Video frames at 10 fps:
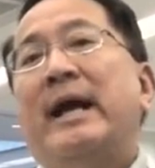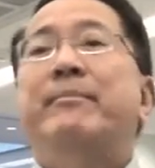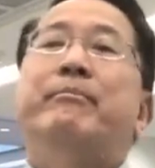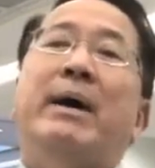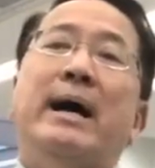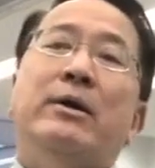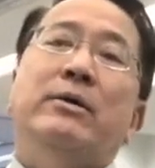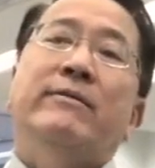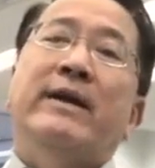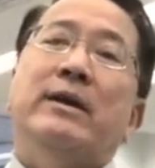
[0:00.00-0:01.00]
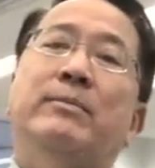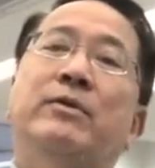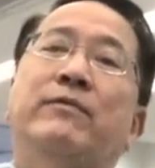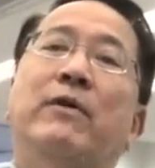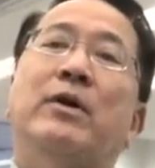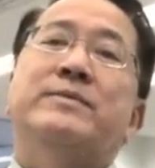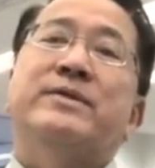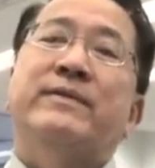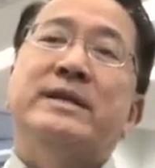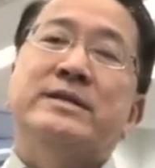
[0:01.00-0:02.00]
and bioavailable
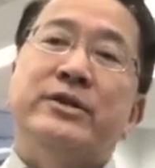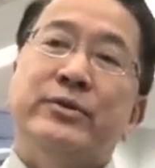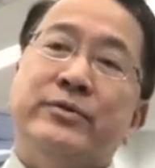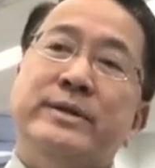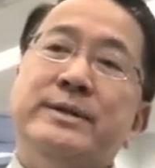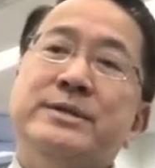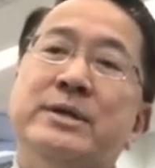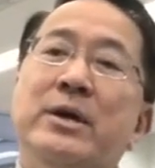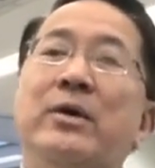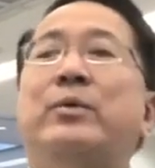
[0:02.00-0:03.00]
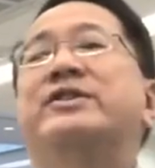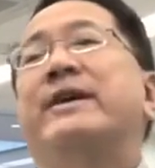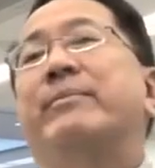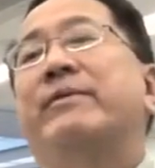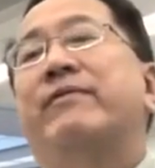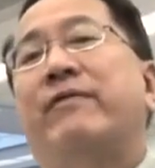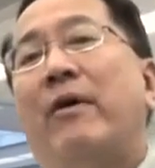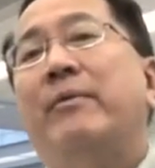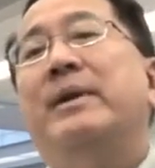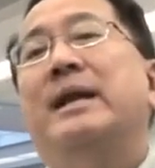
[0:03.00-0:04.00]
forms of these nutrients which have been
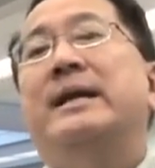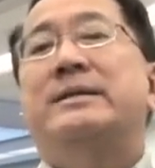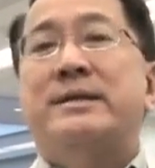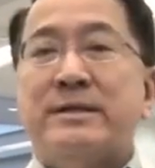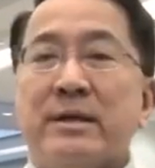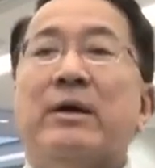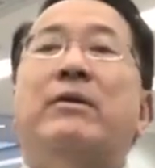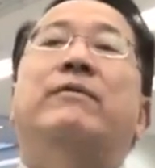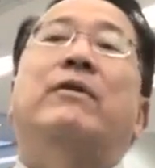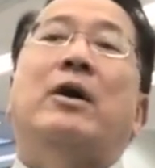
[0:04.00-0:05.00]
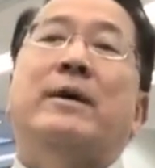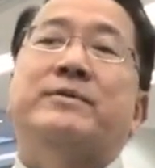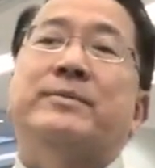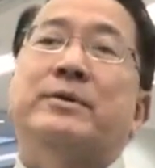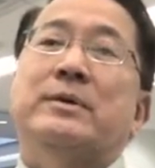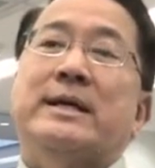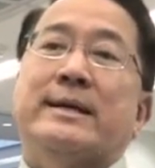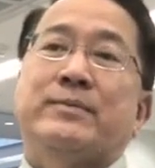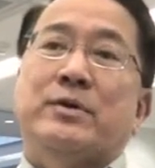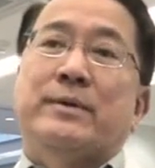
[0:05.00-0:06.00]
formulated for optimal
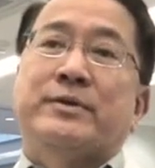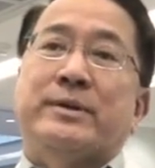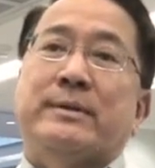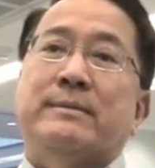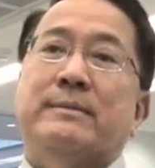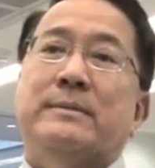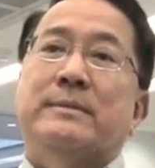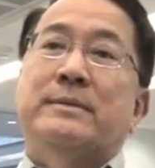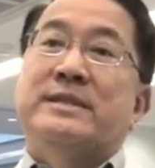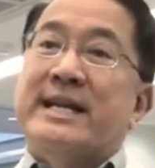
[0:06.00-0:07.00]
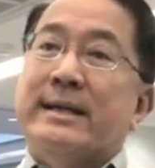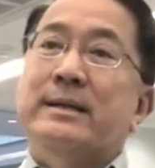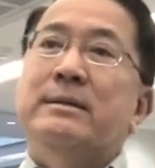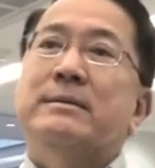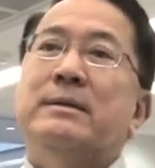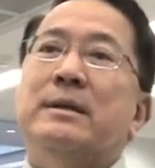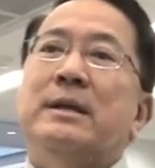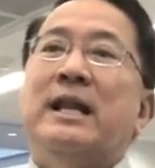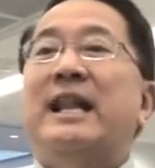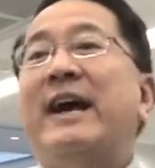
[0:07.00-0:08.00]
absorption. Second,
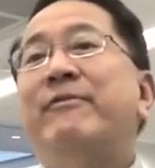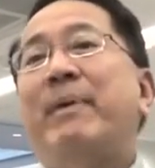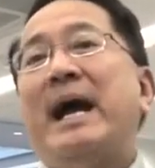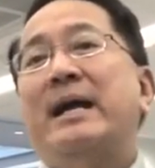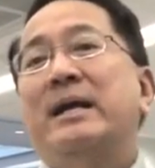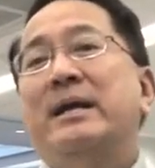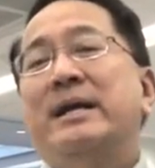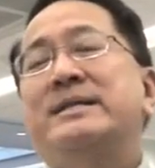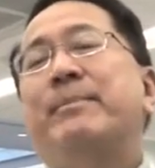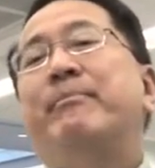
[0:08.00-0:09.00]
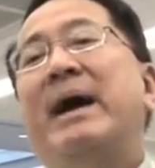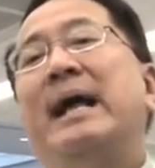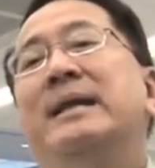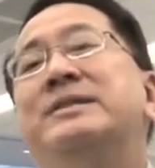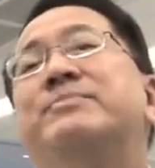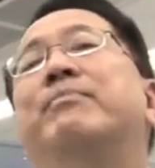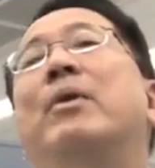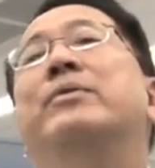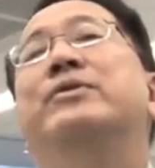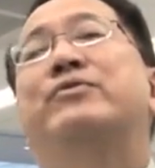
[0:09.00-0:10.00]
LifePak is a balanced
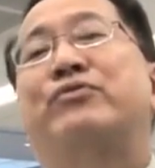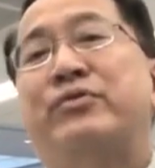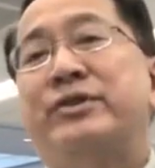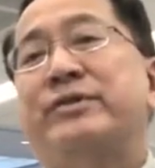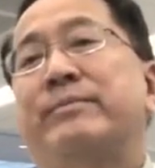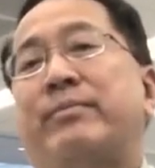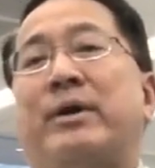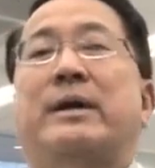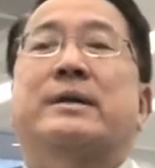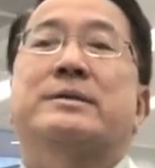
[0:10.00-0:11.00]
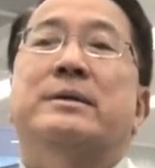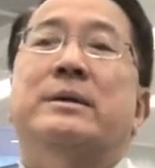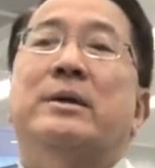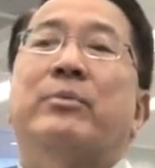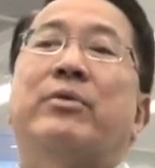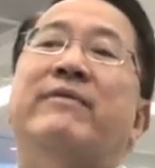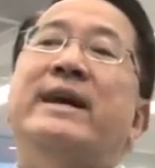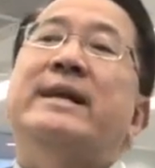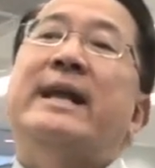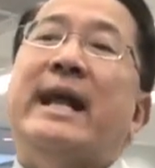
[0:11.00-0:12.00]
bone nutrition product
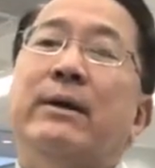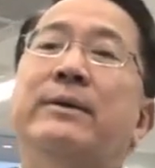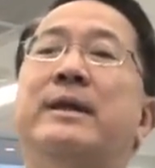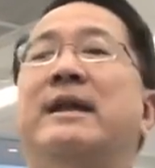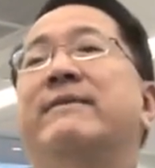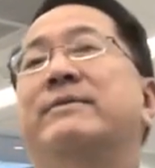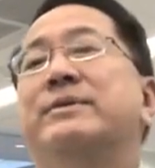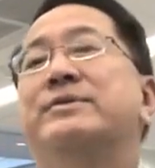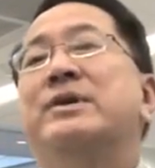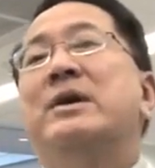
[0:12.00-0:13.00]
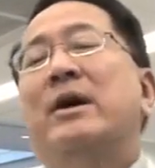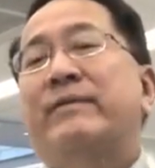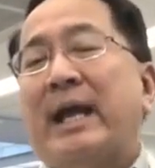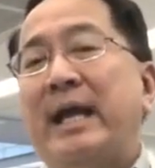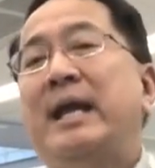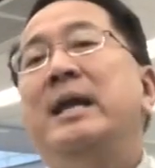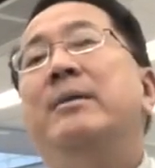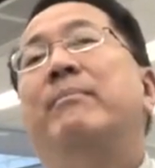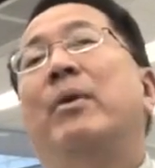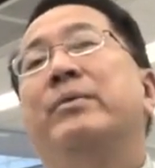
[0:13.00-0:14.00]
providing healthy levels of the
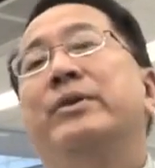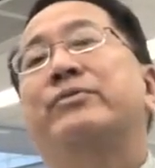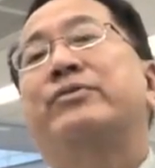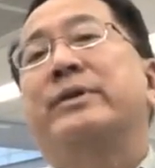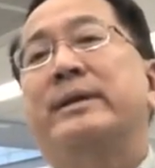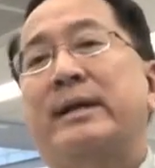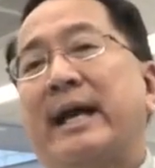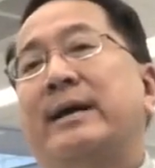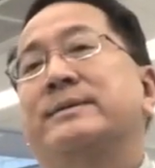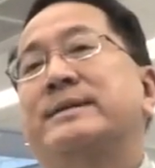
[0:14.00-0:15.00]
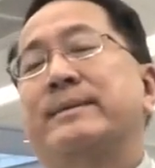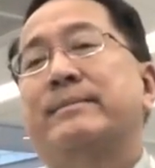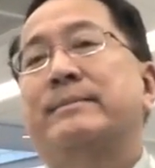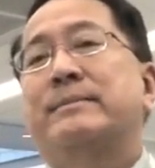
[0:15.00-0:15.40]
key bone nutrient calcium.